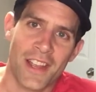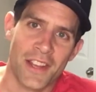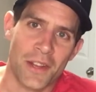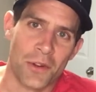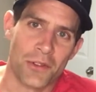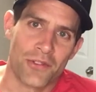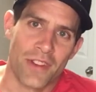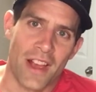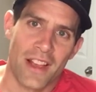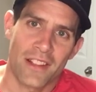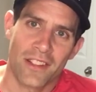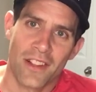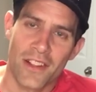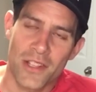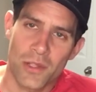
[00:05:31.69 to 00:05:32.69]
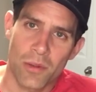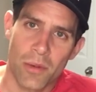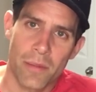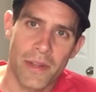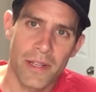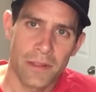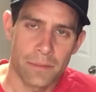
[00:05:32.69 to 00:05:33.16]
Triathlon
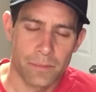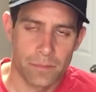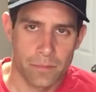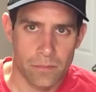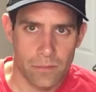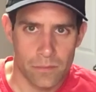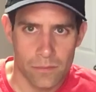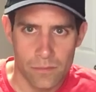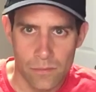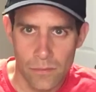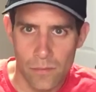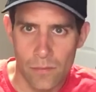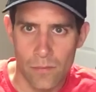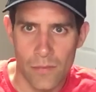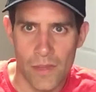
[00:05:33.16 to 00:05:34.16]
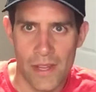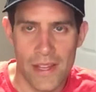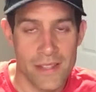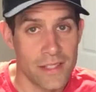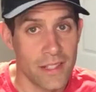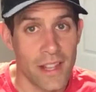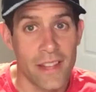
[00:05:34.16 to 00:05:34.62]
swimming
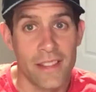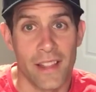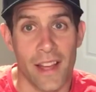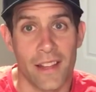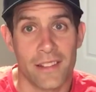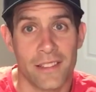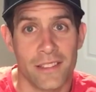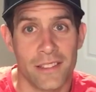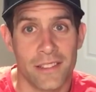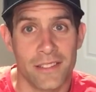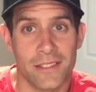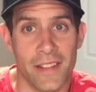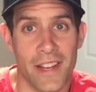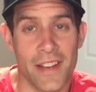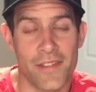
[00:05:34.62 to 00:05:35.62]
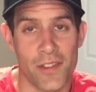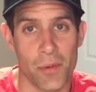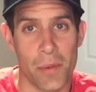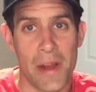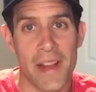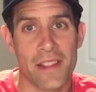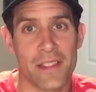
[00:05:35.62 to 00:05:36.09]
isn't like that, right? If you're
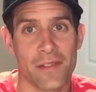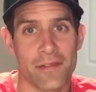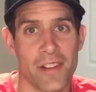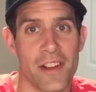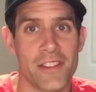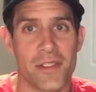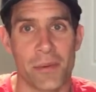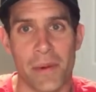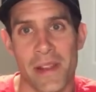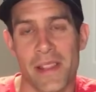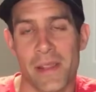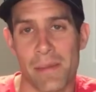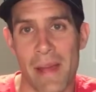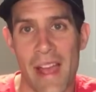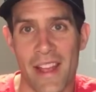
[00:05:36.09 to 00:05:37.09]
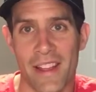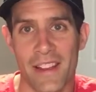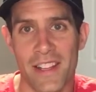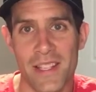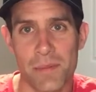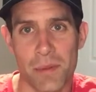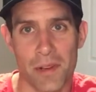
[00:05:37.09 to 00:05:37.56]
way at the front or way at the back it
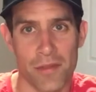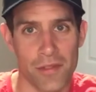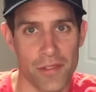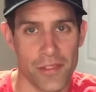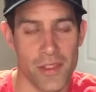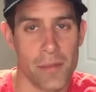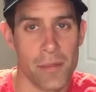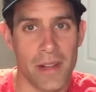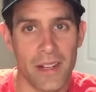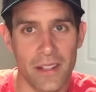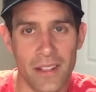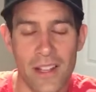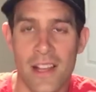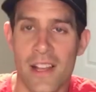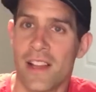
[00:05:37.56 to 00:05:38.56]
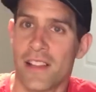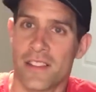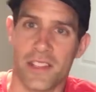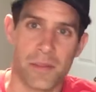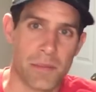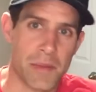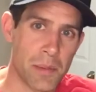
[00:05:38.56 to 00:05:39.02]
is, but if you're in the middle,
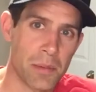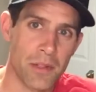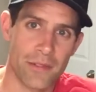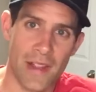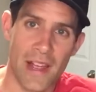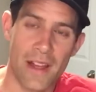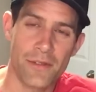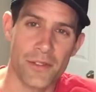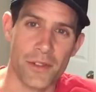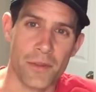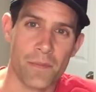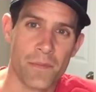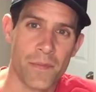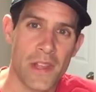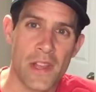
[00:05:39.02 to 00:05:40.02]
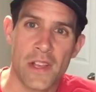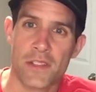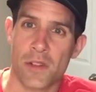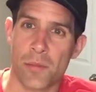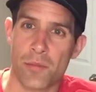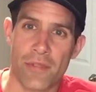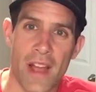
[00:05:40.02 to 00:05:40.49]
there's people around you.
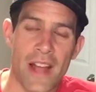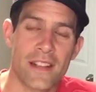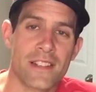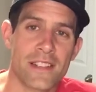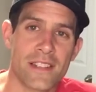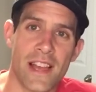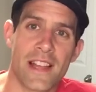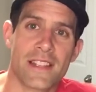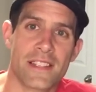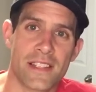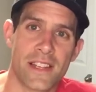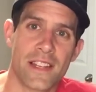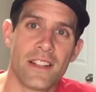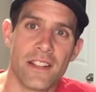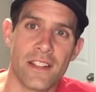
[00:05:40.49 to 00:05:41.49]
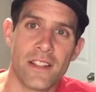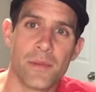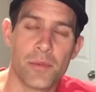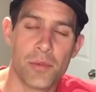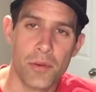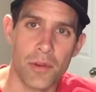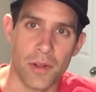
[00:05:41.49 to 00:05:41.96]
So practice that skill in the
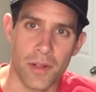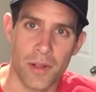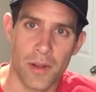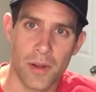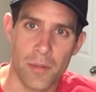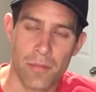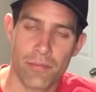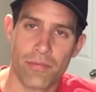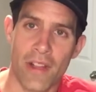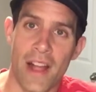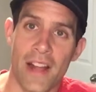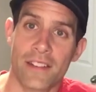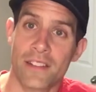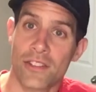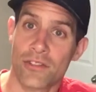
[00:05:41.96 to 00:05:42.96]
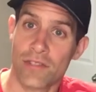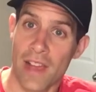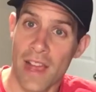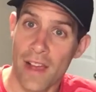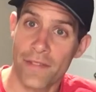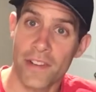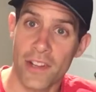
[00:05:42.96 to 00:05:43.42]
pool. Practice
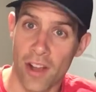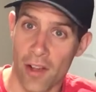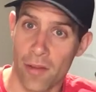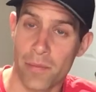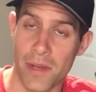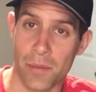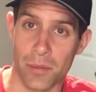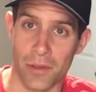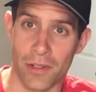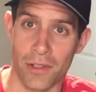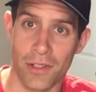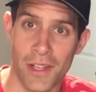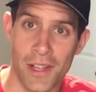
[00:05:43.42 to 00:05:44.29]
drafting off people.